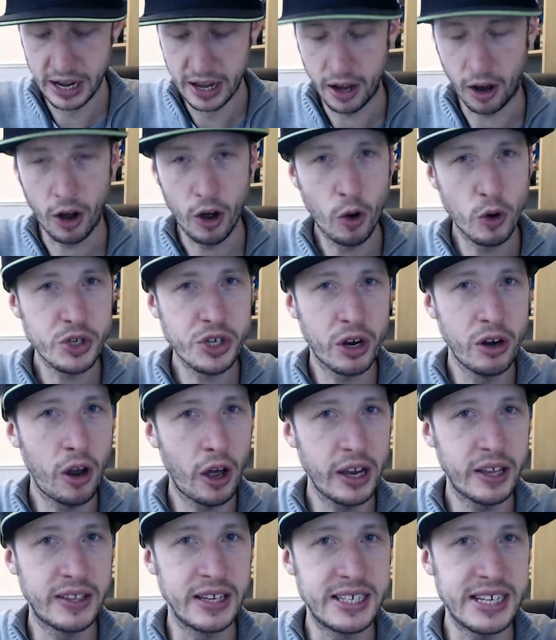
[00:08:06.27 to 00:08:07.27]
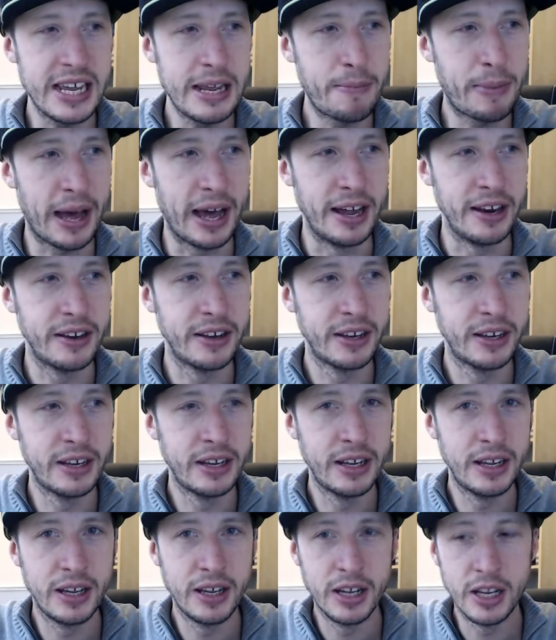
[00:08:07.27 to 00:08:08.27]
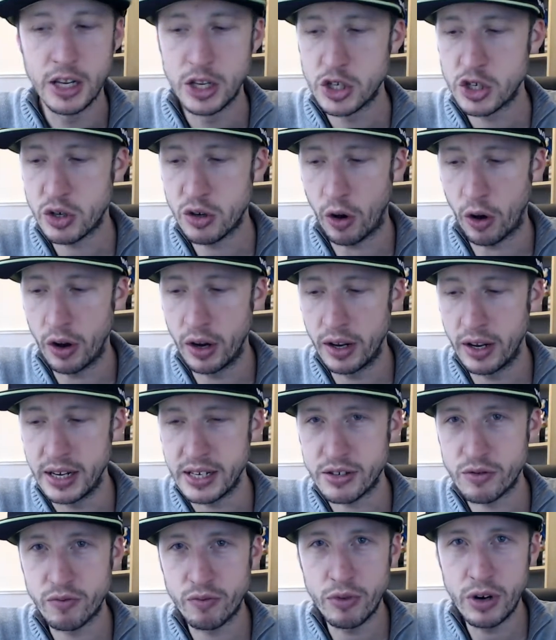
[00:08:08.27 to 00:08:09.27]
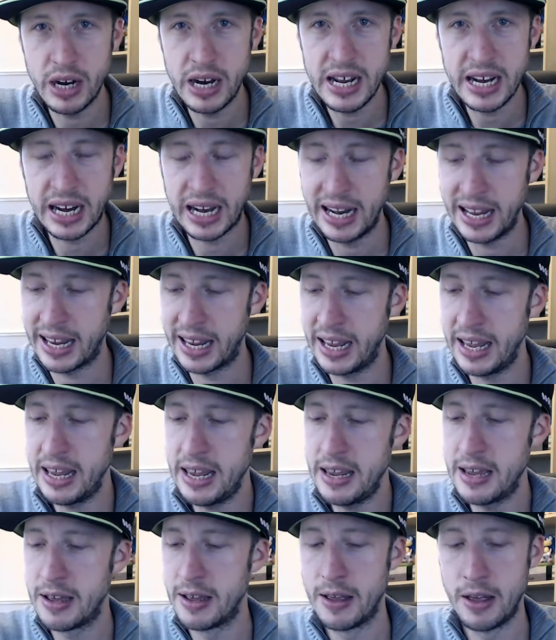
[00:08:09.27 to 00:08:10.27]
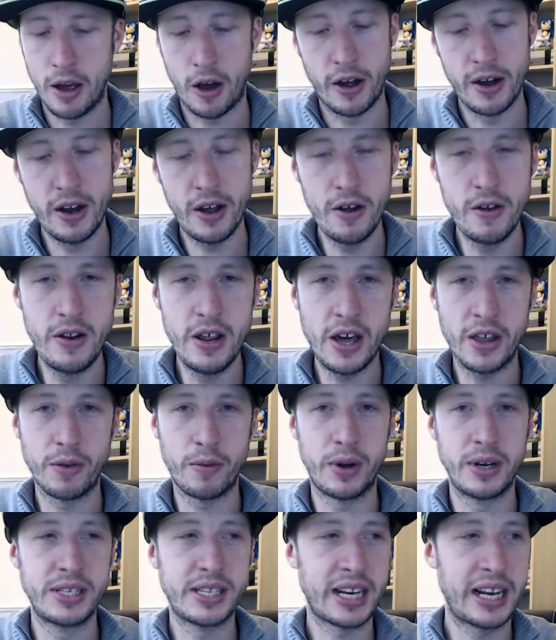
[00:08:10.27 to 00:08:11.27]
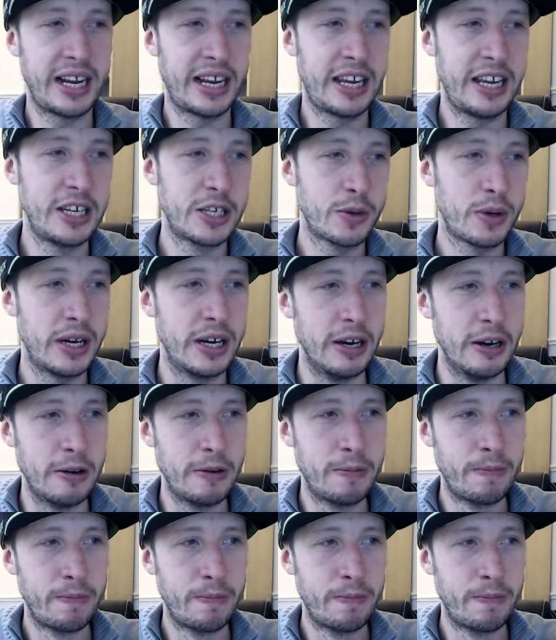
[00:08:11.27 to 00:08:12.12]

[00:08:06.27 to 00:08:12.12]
I also like the D-pad. It's got it's really clicky. I know the other one's clicky as well.